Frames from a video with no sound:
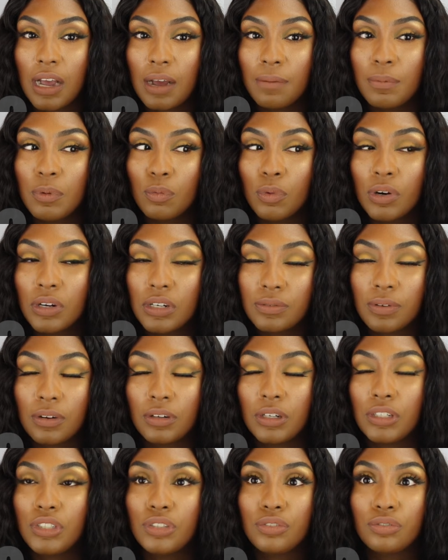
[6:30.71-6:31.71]
I've been wearing this
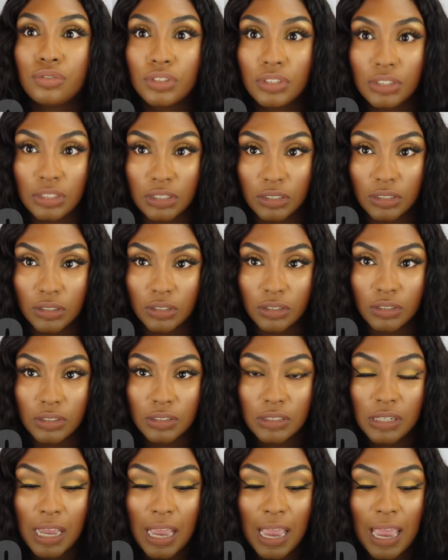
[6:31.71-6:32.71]
foundation for
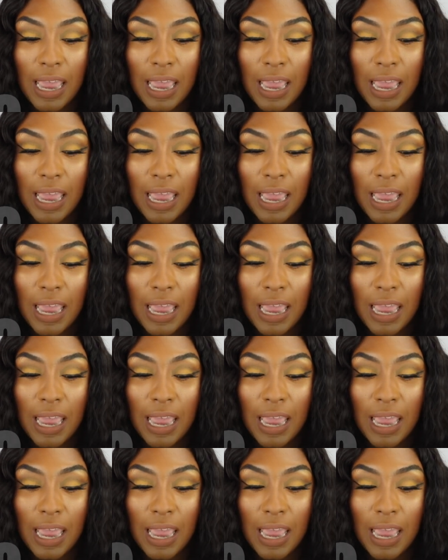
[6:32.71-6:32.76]
years,